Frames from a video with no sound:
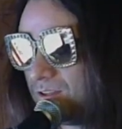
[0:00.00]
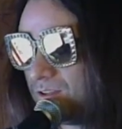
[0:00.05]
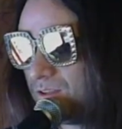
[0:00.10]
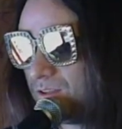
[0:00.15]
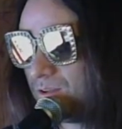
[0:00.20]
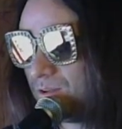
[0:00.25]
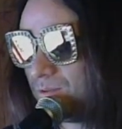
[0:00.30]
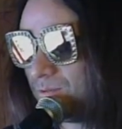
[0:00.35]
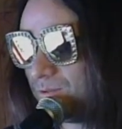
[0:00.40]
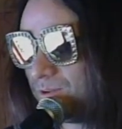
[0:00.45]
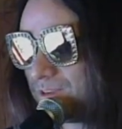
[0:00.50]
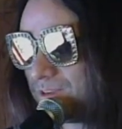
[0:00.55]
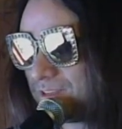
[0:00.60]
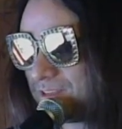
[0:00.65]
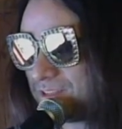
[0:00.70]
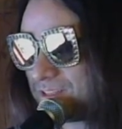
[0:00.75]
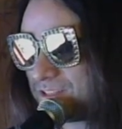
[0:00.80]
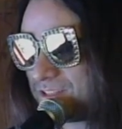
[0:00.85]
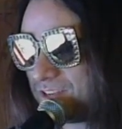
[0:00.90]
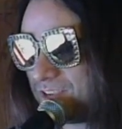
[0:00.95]
What a
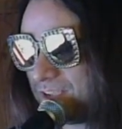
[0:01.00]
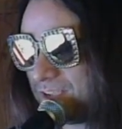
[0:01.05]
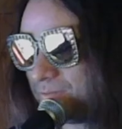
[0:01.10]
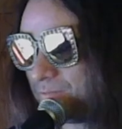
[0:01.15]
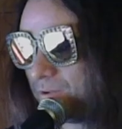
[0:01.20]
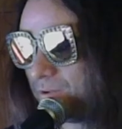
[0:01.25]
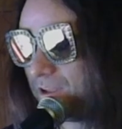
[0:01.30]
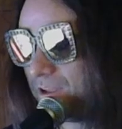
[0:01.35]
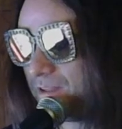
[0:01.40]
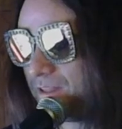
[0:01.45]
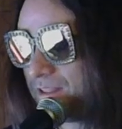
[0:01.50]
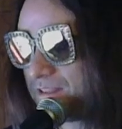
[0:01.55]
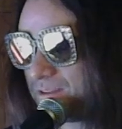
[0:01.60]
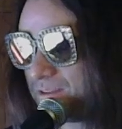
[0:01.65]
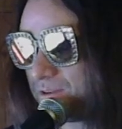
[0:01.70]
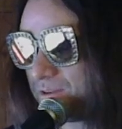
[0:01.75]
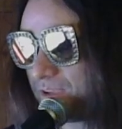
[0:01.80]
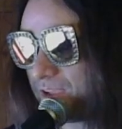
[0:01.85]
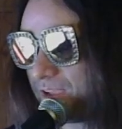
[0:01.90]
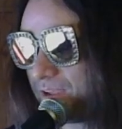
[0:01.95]
shame. Well, that's
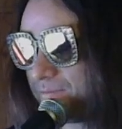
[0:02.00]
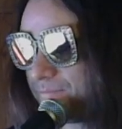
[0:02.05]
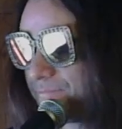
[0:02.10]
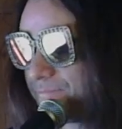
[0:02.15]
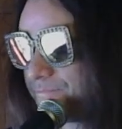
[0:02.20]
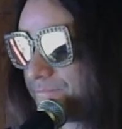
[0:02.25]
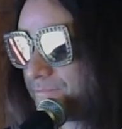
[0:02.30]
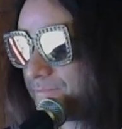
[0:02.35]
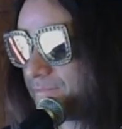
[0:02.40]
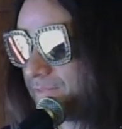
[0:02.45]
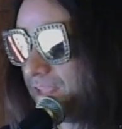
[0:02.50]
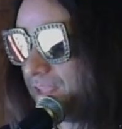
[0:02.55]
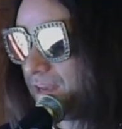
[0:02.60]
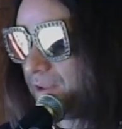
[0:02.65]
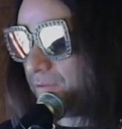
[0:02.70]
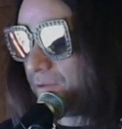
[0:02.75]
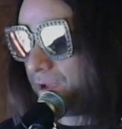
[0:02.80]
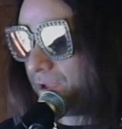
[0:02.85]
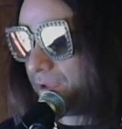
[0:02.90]
okay. Anyway,